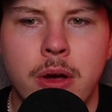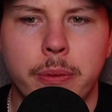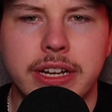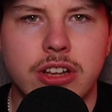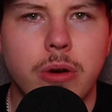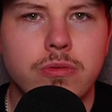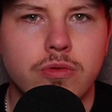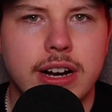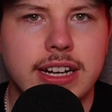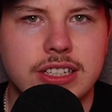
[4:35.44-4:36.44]
We don't
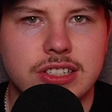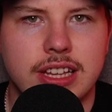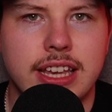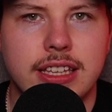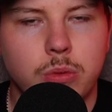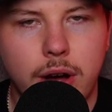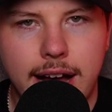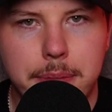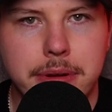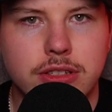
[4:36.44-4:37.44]
really see what
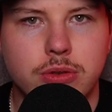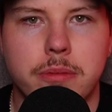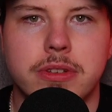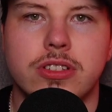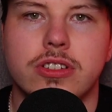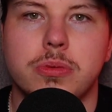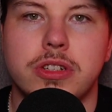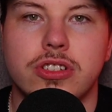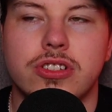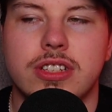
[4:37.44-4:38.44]
happened to him as such. We
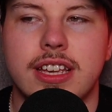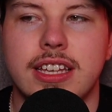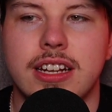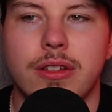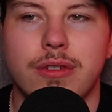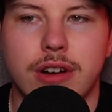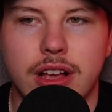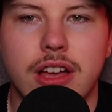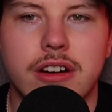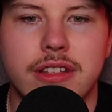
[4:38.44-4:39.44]
just see, you know, the
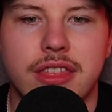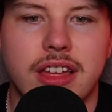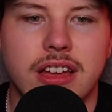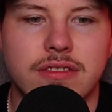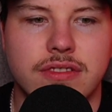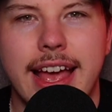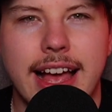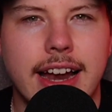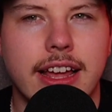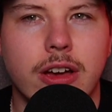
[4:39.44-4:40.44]
recurring thing of it
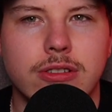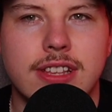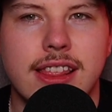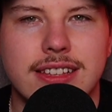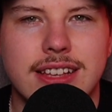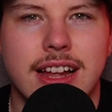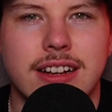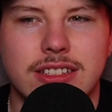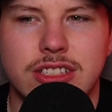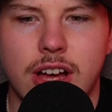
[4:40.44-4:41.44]
kind of goes to this kind
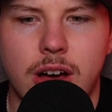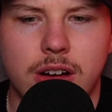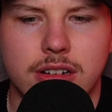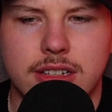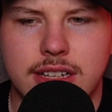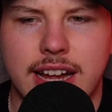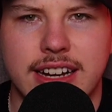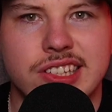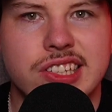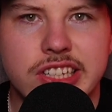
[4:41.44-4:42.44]
of dark kind
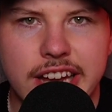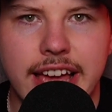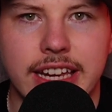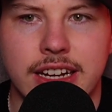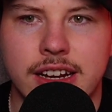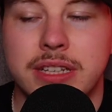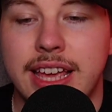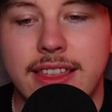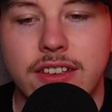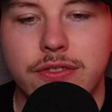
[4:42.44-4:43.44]
of stain. But
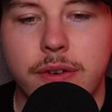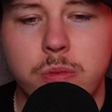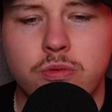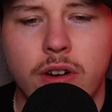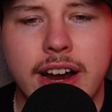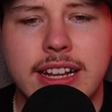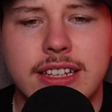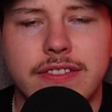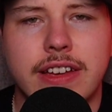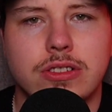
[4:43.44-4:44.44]
yeah, this film really
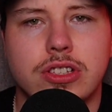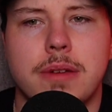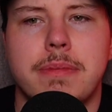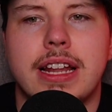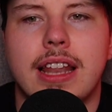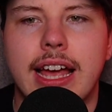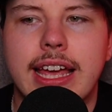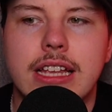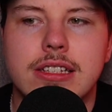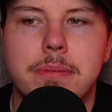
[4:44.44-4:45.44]
feels to me
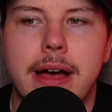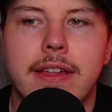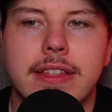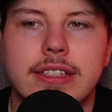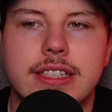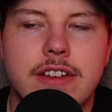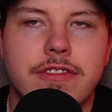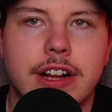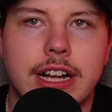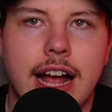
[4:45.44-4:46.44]
like it's about these
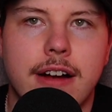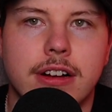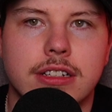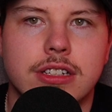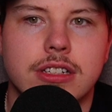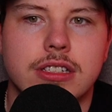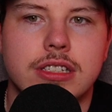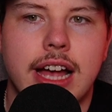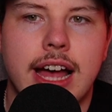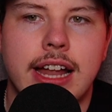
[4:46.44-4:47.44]
different
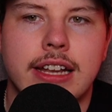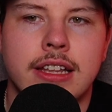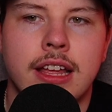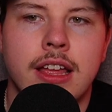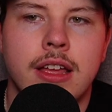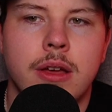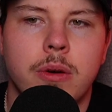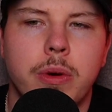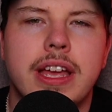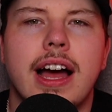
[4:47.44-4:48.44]
characters and
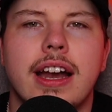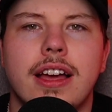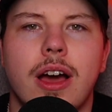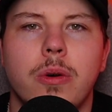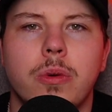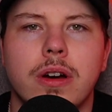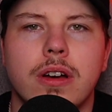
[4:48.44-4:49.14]
we kind of go